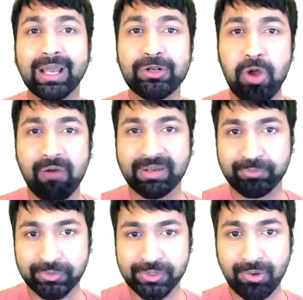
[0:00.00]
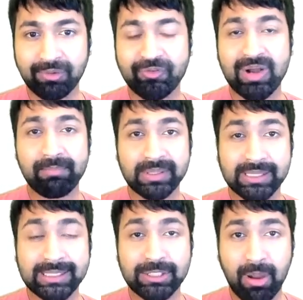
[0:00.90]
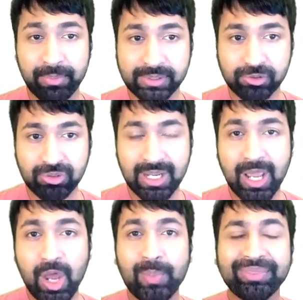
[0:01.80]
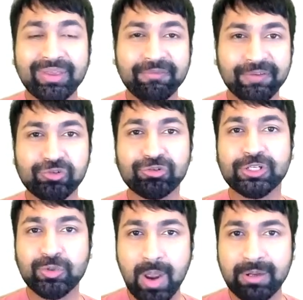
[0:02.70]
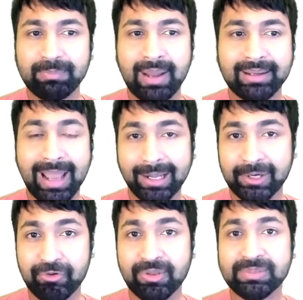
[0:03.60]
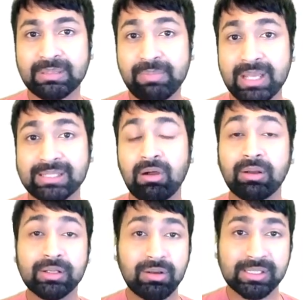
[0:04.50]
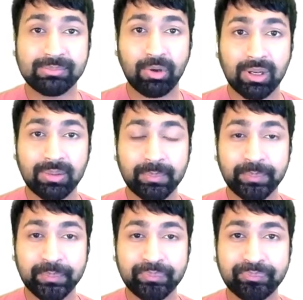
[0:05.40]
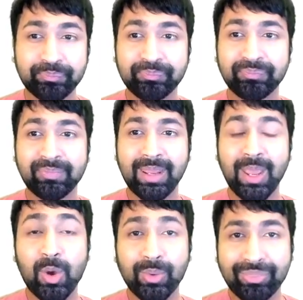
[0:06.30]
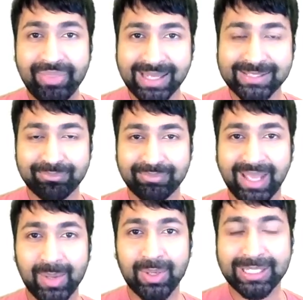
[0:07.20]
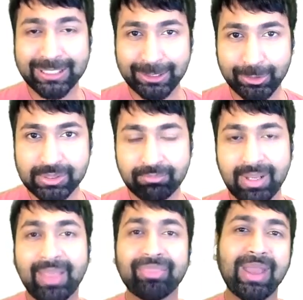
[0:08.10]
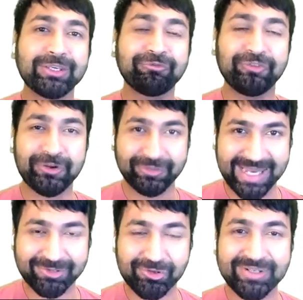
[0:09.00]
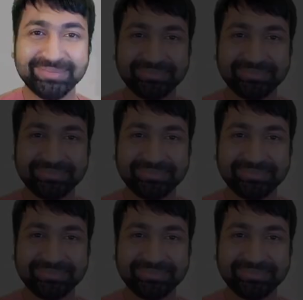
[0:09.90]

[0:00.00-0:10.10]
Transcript: a novel protocol for MPC decomposition with efficient query planning algorithms based on a cost model. With that, I will conclude, and thank you for your attention.